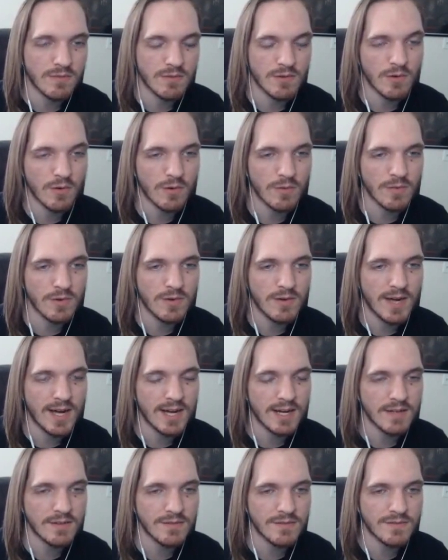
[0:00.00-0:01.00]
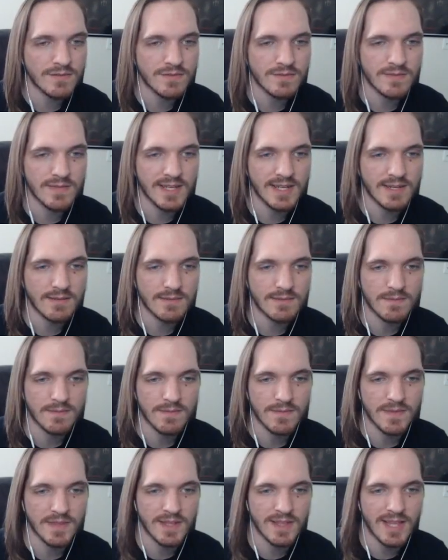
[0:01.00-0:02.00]
normal out of like
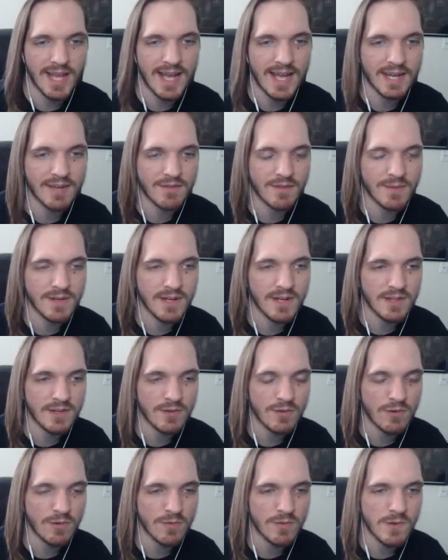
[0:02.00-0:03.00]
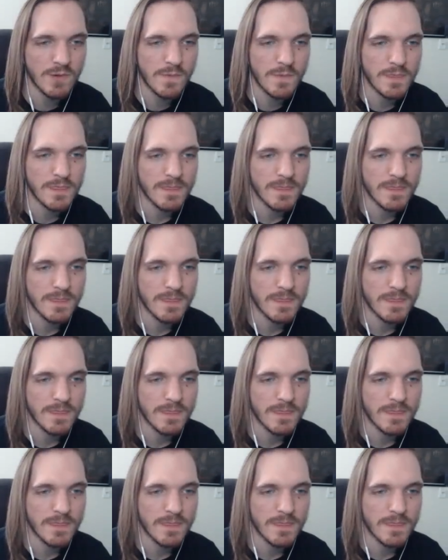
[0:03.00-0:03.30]
the lag from another normal.